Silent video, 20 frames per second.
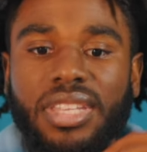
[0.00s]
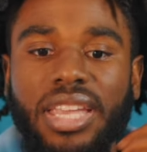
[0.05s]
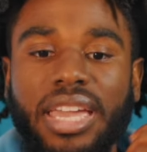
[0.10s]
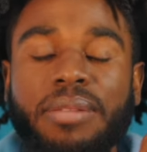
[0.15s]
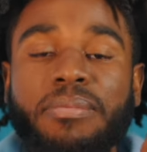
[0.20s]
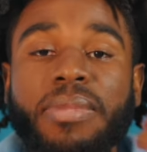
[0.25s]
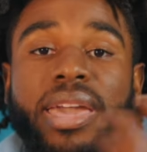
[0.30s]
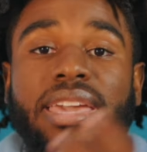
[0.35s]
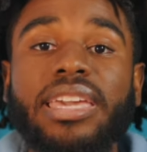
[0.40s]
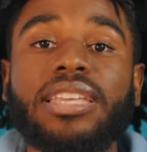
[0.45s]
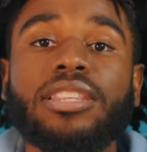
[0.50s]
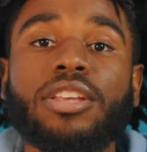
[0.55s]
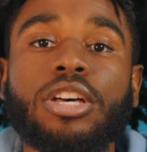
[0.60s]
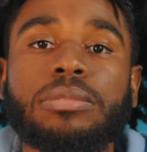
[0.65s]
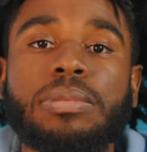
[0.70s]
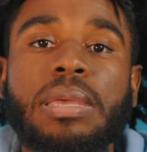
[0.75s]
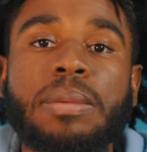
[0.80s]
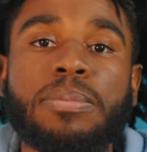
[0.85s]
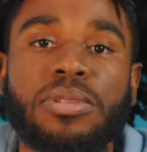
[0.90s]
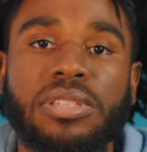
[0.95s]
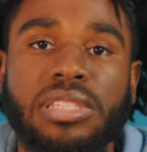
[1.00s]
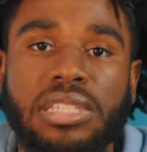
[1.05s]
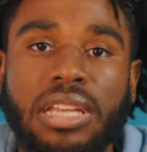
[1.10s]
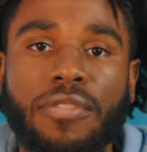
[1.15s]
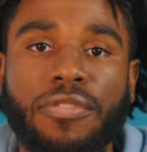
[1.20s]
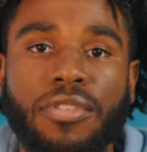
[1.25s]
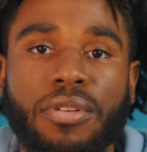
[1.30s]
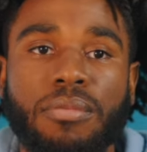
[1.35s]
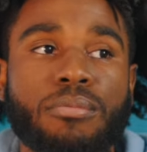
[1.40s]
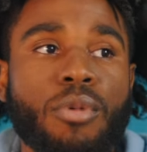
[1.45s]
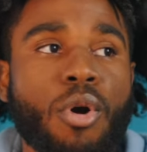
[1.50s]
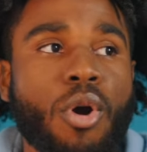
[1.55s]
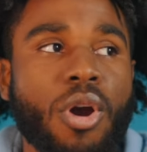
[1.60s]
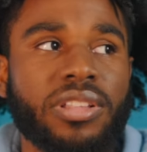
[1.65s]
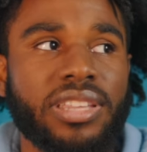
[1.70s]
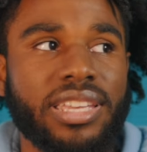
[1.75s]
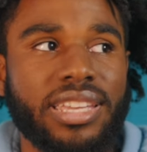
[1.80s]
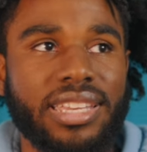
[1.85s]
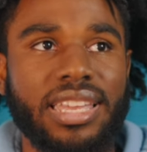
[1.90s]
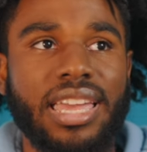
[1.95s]
and making those people suffer more
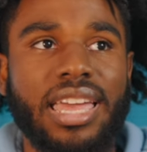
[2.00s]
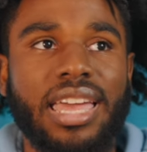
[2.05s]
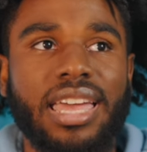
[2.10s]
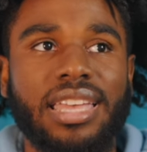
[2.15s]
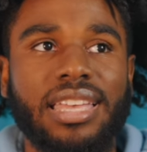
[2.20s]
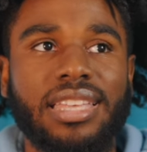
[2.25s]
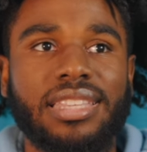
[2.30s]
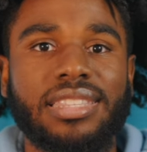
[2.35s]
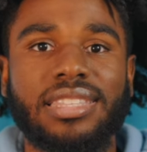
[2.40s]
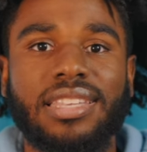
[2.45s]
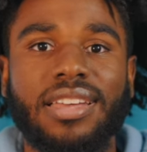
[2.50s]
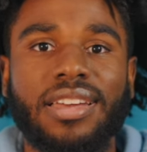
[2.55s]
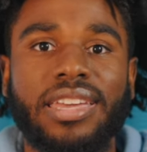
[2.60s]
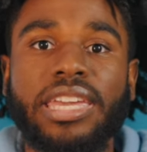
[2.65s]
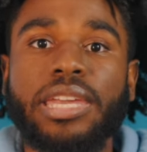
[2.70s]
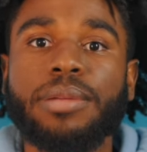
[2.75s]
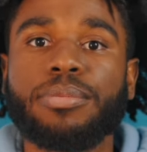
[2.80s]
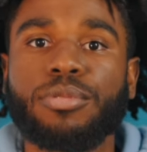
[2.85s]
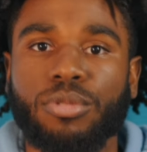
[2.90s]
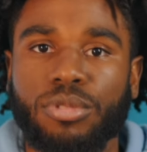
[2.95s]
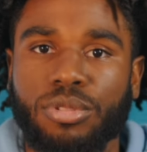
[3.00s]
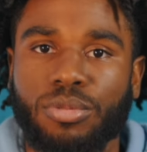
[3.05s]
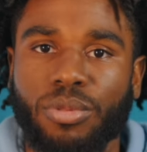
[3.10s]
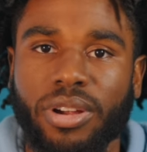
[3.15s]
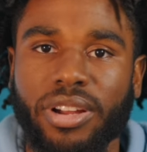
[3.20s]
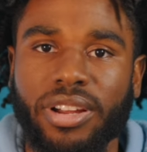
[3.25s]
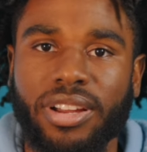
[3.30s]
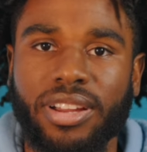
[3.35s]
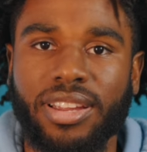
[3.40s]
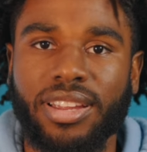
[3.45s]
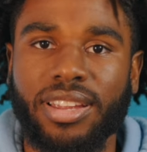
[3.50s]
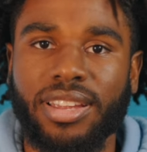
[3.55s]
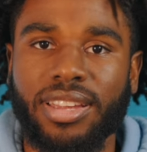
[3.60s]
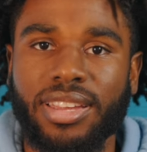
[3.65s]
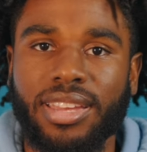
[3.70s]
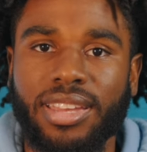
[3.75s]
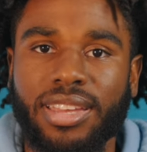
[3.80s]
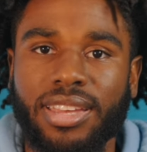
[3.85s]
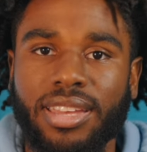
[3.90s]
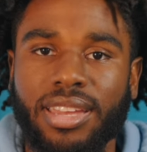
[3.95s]
than the Hebrews were.
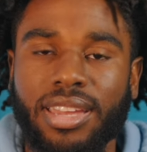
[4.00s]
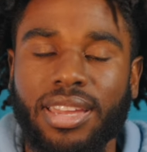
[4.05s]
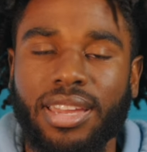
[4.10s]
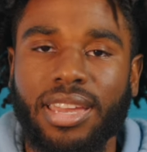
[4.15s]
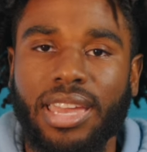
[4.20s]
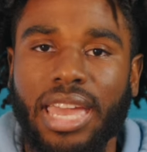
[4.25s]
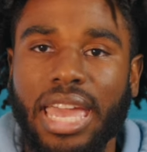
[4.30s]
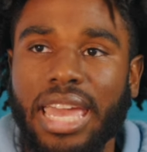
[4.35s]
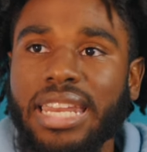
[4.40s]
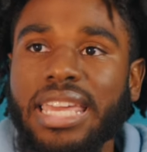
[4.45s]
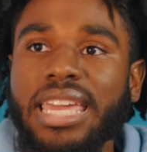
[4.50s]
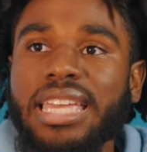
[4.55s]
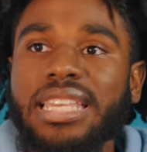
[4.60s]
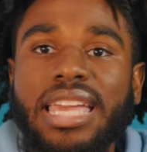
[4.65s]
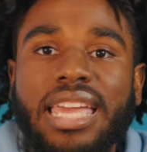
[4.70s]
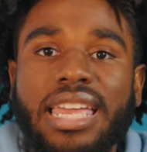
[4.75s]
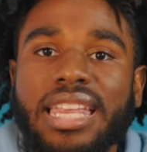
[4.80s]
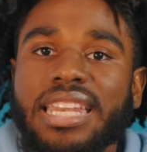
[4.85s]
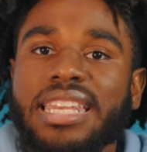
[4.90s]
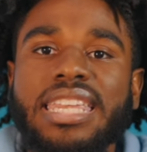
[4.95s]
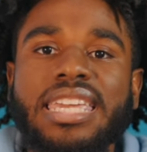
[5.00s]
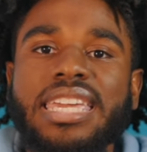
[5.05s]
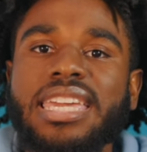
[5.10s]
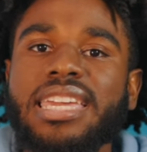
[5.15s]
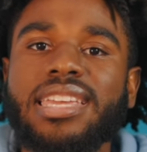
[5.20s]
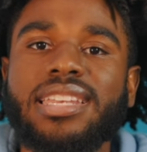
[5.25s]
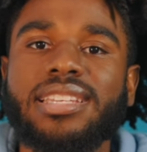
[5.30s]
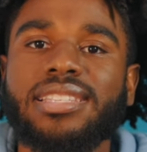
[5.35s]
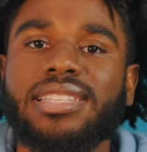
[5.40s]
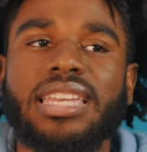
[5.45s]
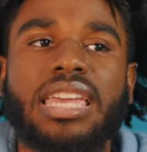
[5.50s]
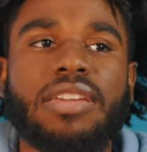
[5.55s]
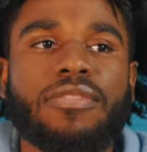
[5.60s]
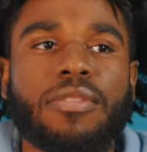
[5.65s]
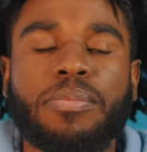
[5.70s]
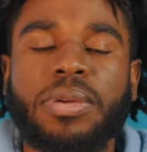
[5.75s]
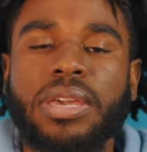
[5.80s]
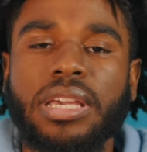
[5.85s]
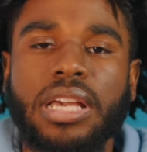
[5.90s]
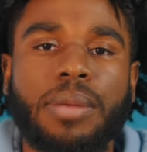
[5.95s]
And he didn't need to
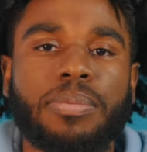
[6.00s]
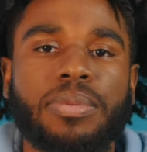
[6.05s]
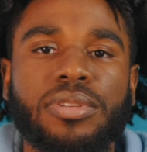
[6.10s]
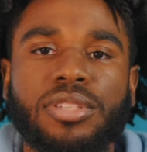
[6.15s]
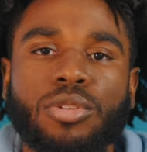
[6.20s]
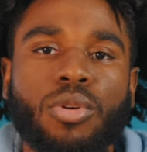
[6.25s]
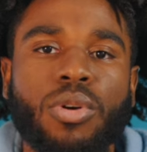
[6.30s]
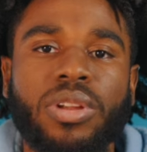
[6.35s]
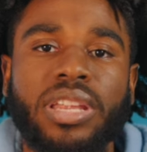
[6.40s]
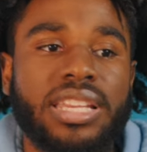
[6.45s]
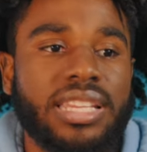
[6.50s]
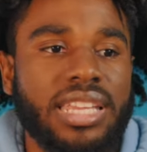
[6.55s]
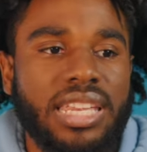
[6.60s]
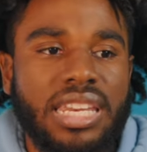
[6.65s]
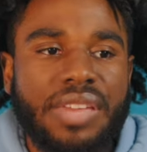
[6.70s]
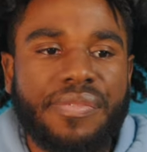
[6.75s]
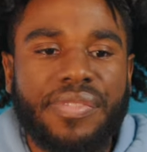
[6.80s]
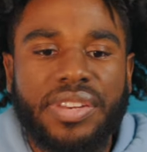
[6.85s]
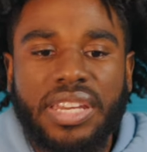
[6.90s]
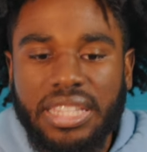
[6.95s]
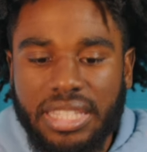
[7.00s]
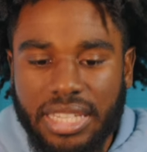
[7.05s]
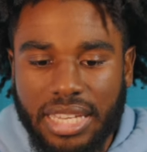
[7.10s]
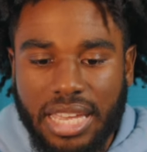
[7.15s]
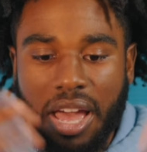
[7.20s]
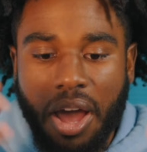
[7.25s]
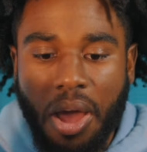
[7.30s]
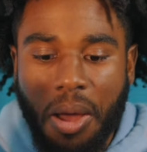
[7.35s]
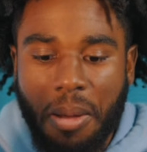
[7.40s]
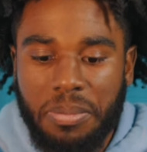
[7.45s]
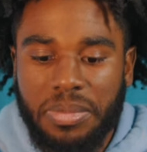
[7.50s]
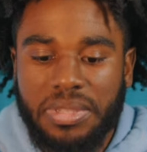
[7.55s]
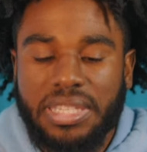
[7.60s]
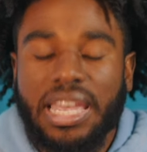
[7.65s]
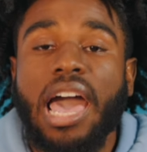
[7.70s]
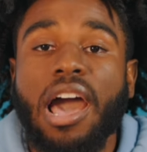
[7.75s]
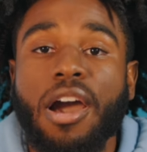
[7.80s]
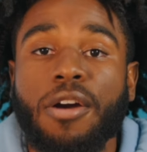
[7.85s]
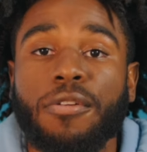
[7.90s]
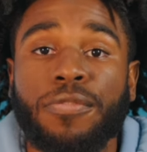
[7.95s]
even pick up a sword. He didn't even need to come
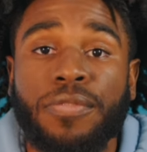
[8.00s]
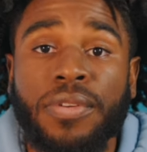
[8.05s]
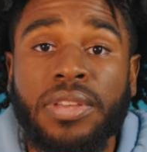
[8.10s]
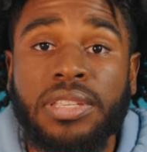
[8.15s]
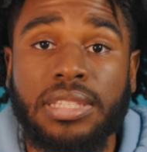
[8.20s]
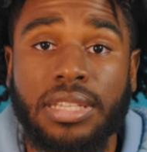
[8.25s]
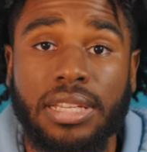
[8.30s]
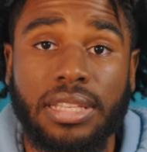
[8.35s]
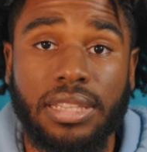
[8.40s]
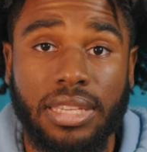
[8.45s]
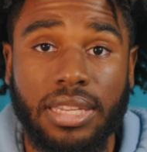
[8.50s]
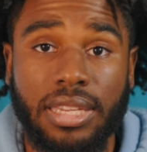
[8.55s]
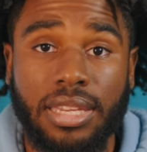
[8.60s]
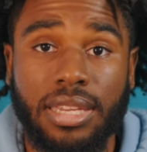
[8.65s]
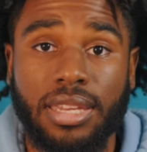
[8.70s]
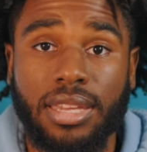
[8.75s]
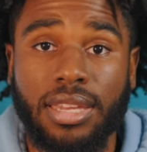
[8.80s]
down physically.